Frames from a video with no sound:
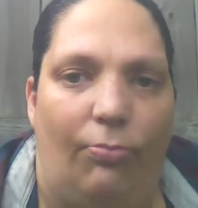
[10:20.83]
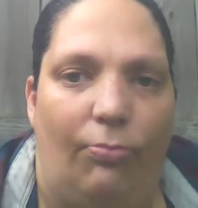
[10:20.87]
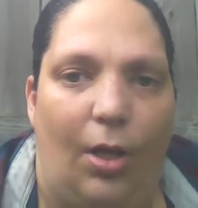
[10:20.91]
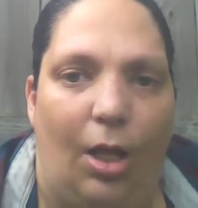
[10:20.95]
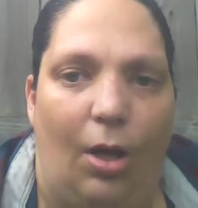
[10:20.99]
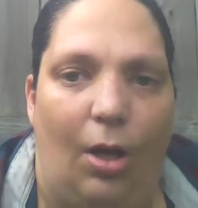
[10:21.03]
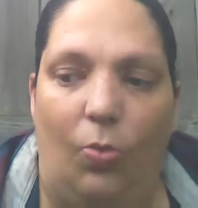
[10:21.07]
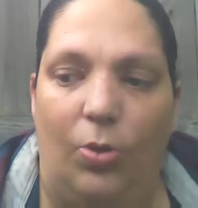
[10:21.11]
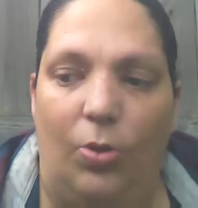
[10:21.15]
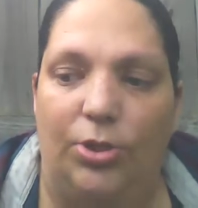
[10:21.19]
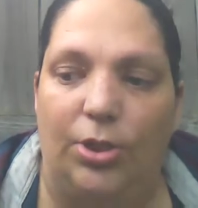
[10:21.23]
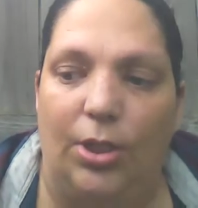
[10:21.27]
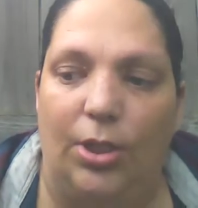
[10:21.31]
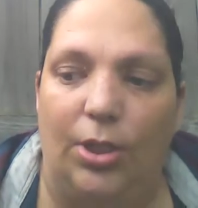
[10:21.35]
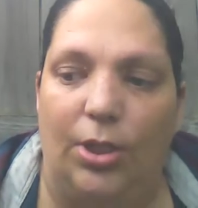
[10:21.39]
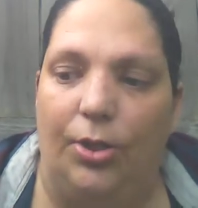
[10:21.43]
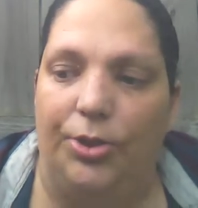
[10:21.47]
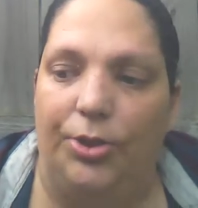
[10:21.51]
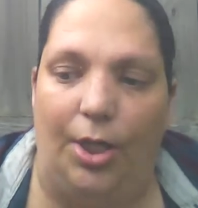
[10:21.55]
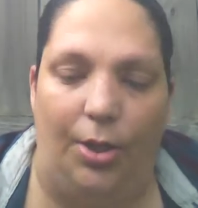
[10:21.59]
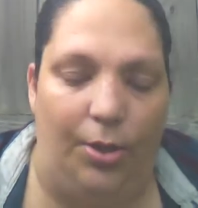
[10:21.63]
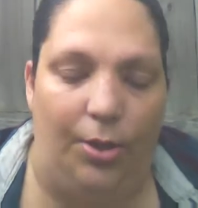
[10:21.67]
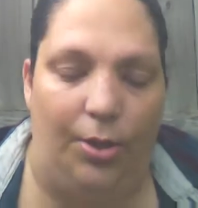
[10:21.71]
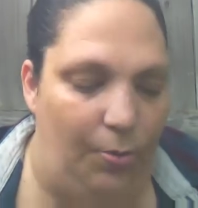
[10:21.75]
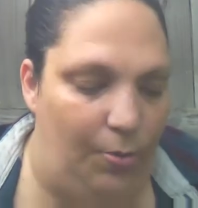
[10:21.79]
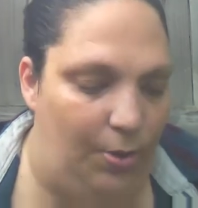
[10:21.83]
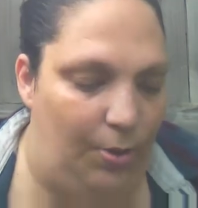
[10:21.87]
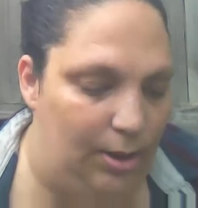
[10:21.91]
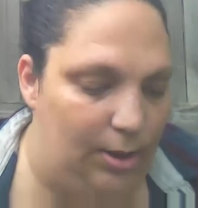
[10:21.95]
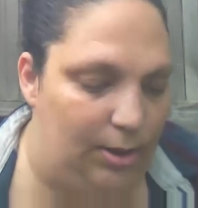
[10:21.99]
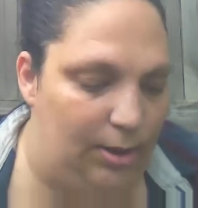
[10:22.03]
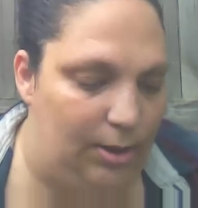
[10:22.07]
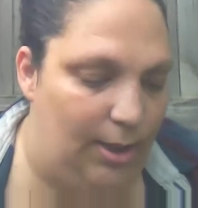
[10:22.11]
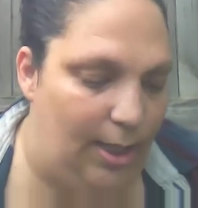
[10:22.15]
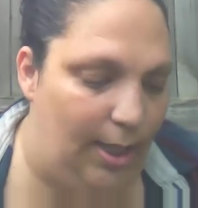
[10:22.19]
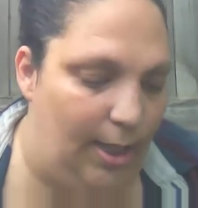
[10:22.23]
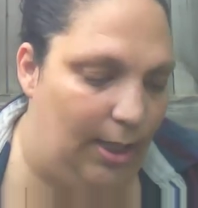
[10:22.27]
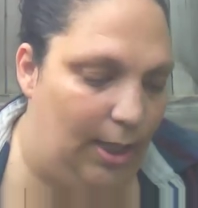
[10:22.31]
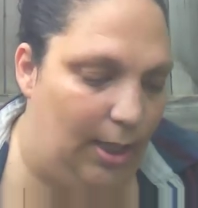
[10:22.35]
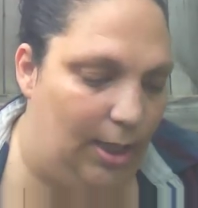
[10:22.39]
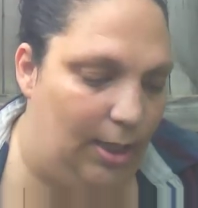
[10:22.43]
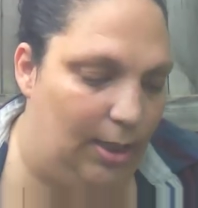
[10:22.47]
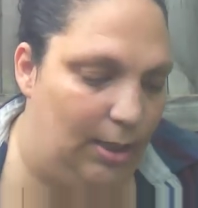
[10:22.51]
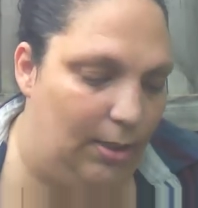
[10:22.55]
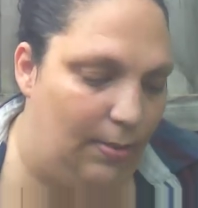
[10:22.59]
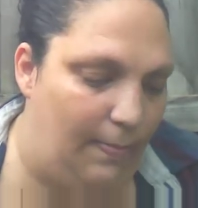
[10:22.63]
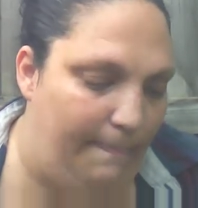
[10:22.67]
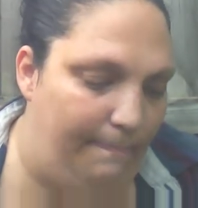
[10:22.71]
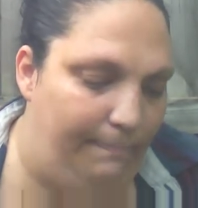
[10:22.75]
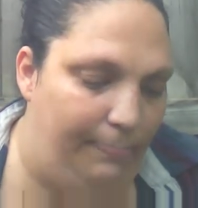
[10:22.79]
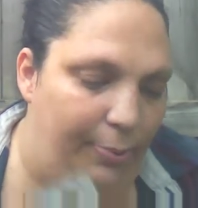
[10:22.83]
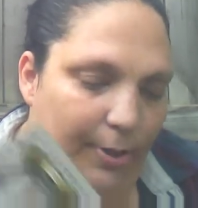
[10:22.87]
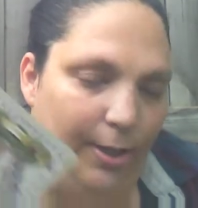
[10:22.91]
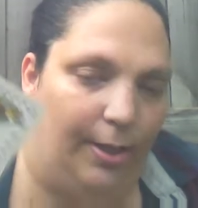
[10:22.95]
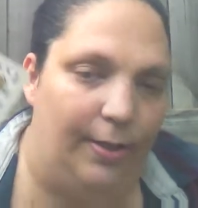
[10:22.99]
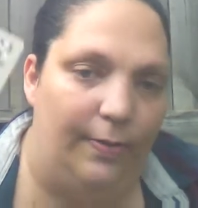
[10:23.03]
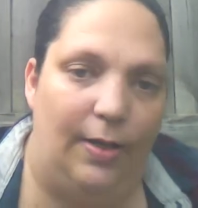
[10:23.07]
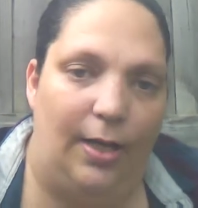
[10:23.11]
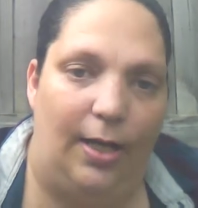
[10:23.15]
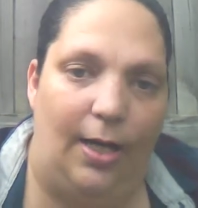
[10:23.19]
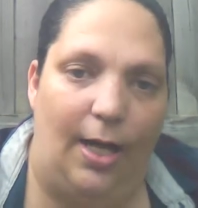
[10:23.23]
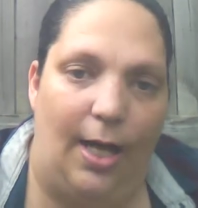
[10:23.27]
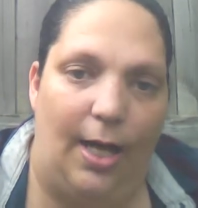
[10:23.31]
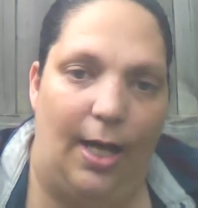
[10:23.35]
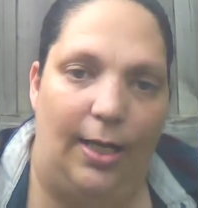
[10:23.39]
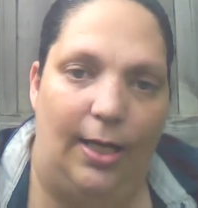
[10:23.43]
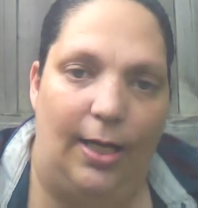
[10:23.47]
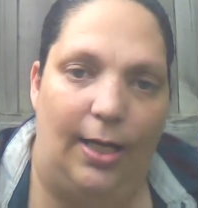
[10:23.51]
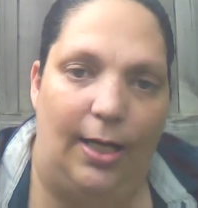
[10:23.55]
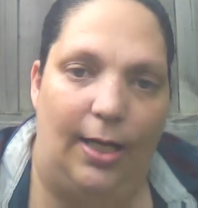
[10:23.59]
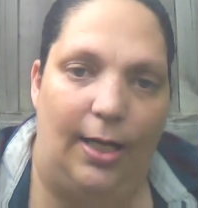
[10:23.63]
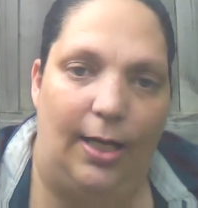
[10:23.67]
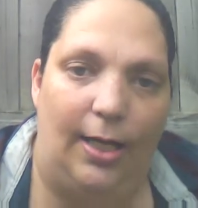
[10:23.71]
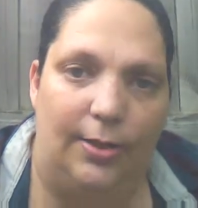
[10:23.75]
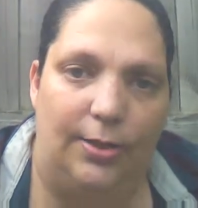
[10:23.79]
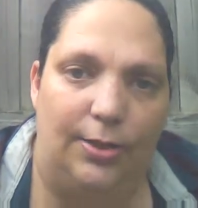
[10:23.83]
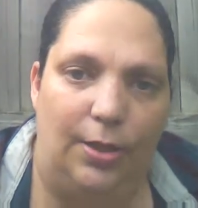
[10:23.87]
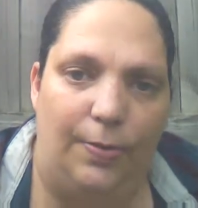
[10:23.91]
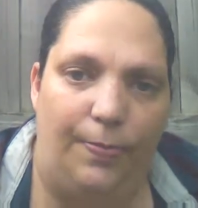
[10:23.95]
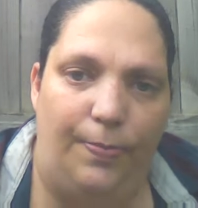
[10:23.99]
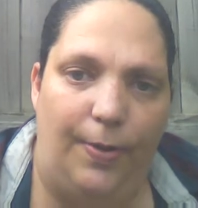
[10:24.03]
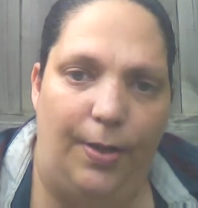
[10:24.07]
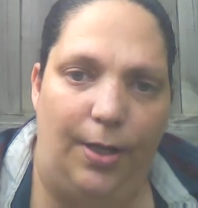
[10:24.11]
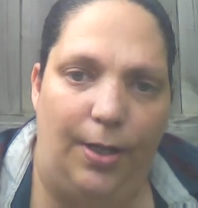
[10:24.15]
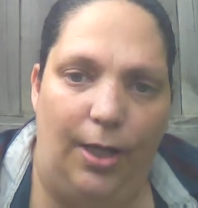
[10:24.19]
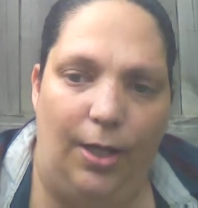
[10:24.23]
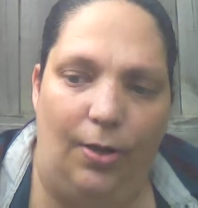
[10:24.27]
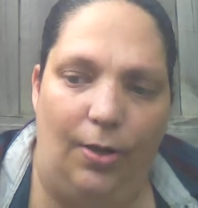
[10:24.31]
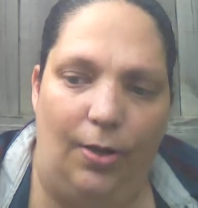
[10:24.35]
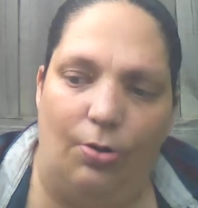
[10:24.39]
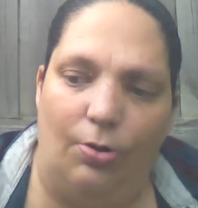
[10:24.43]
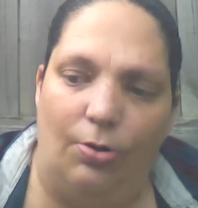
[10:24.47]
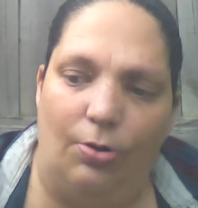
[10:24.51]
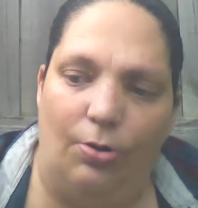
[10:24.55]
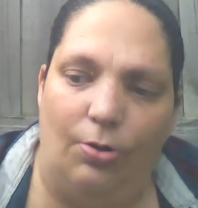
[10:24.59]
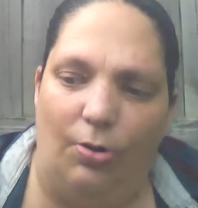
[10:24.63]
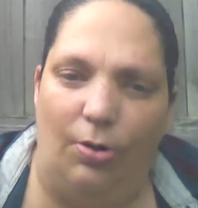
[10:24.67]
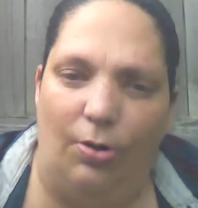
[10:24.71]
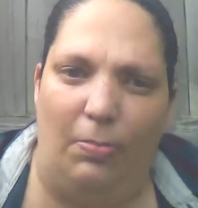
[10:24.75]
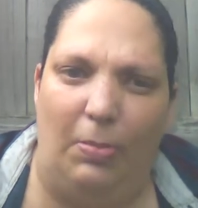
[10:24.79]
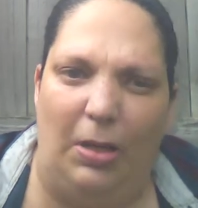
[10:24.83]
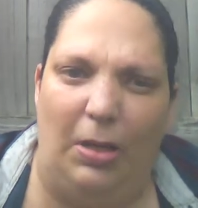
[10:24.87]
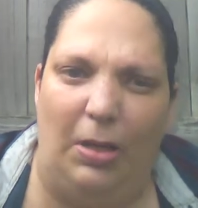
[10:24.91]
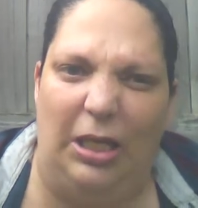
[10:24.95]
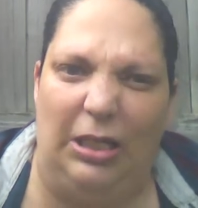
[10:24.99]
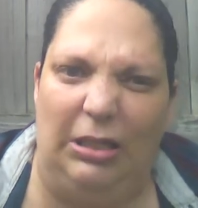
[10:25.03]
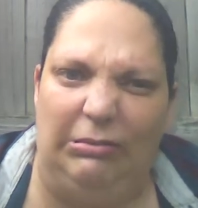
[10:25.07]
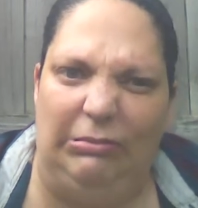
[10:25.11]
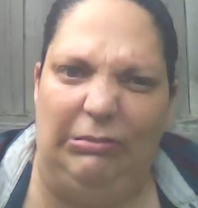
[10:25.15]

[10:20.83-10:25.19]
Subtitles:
which I'll show you in a second. But then I got the Two Penny Oracle, and I'm like,